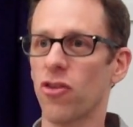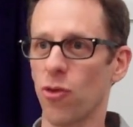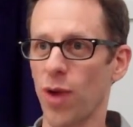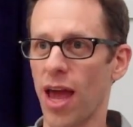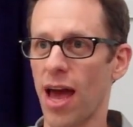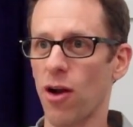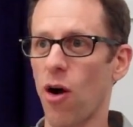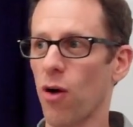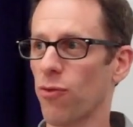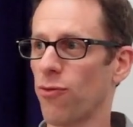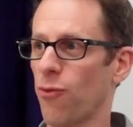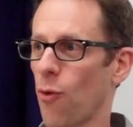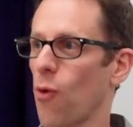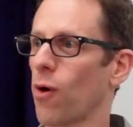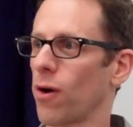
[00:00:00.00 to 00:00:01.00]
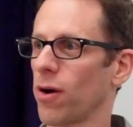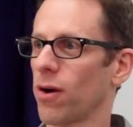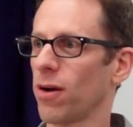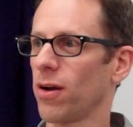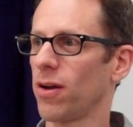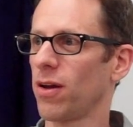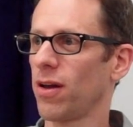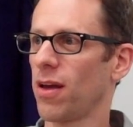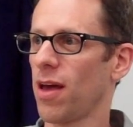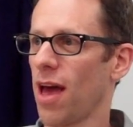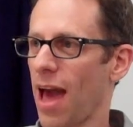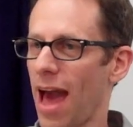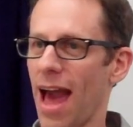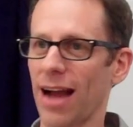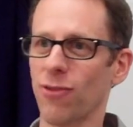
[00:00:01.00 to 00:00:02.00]
So we had all four
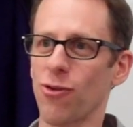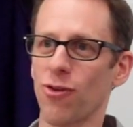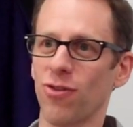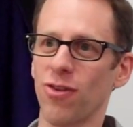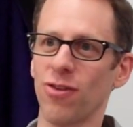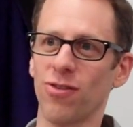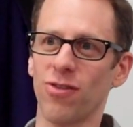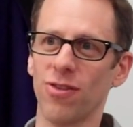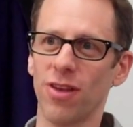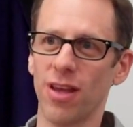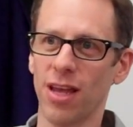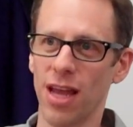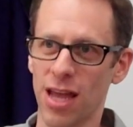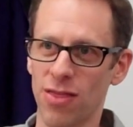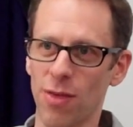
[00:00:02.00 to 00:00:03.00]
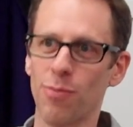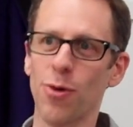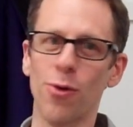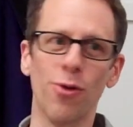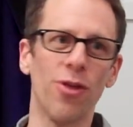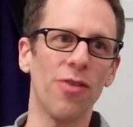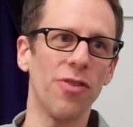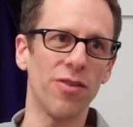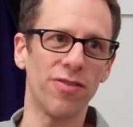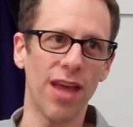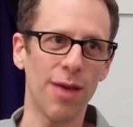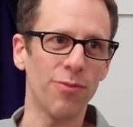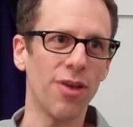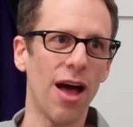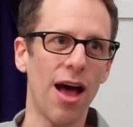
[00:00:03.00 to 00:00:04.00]
actresses in the booth at the
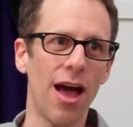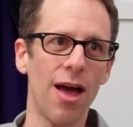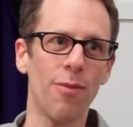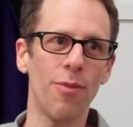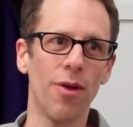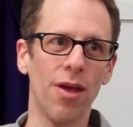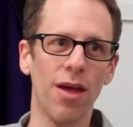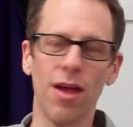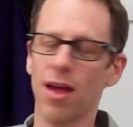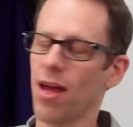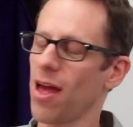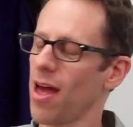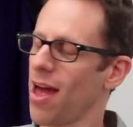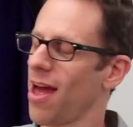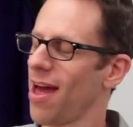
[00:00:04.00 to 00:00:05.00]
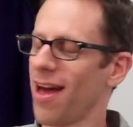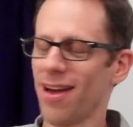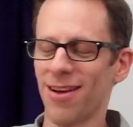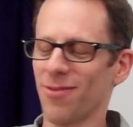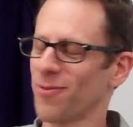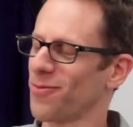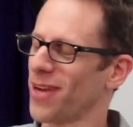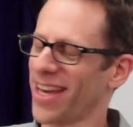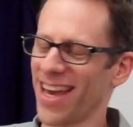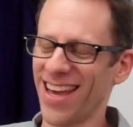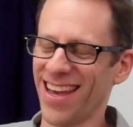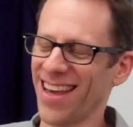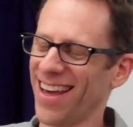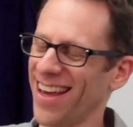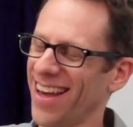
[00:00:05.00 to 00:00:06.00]
same time. Never again
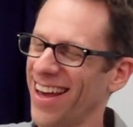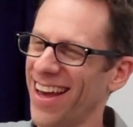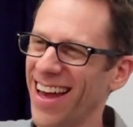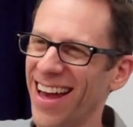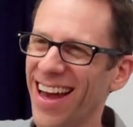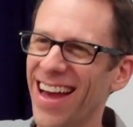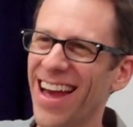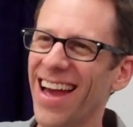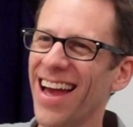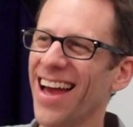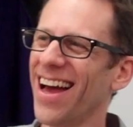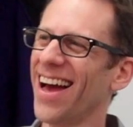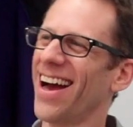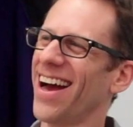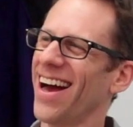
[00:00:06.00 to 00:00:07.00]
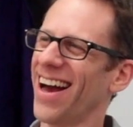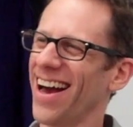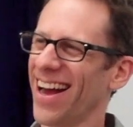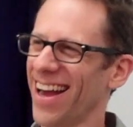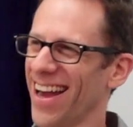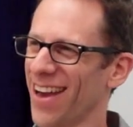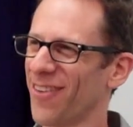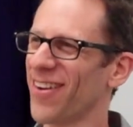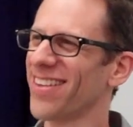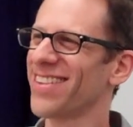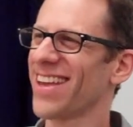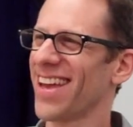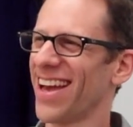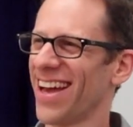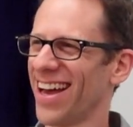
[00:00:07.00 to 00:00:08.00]
it was a slumber party. no, but it was
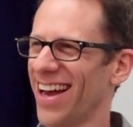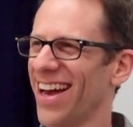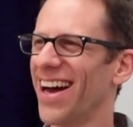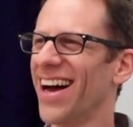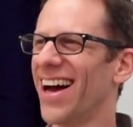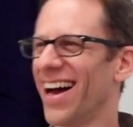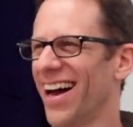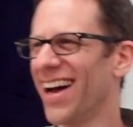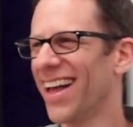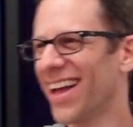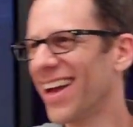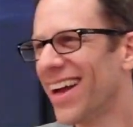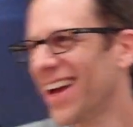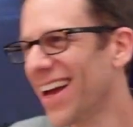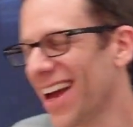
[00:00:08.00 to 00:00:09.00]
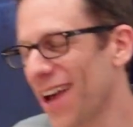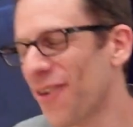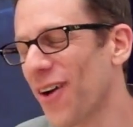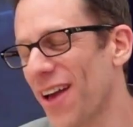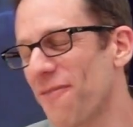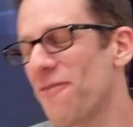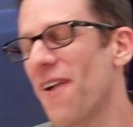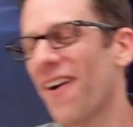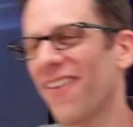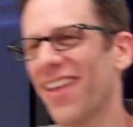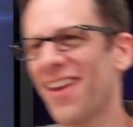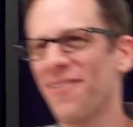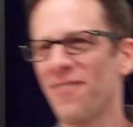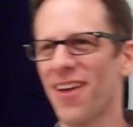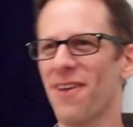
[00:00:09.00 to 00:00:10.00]
great. But it was like a slumber party. It, it, it
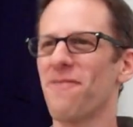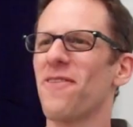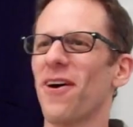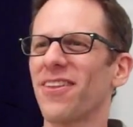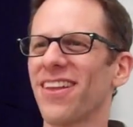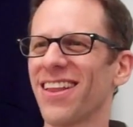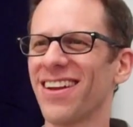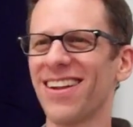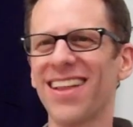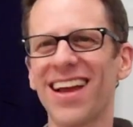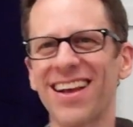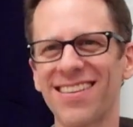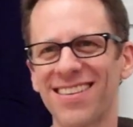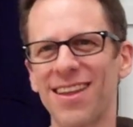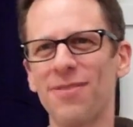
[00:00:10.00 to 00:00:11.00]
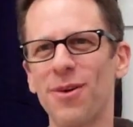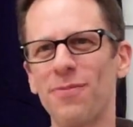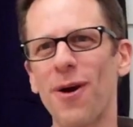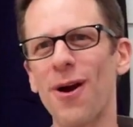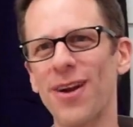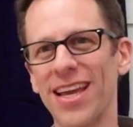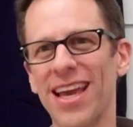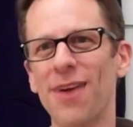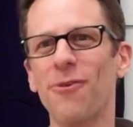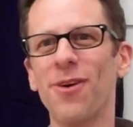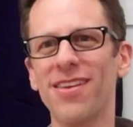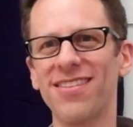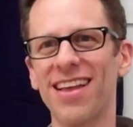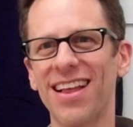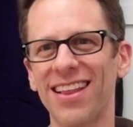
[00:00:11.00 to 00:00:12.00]
felt it, it, felt a little like a slumber party. Yeah. It
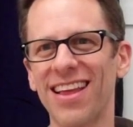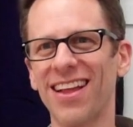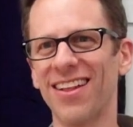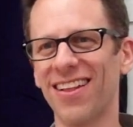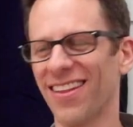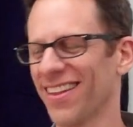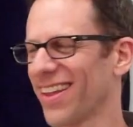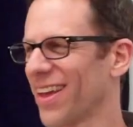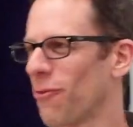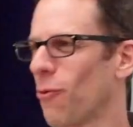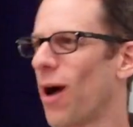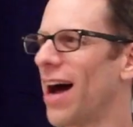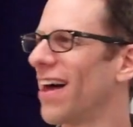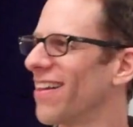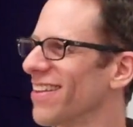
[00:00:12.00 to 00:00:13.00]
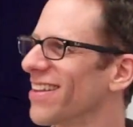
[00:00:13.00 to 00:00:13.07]
was a little you wild.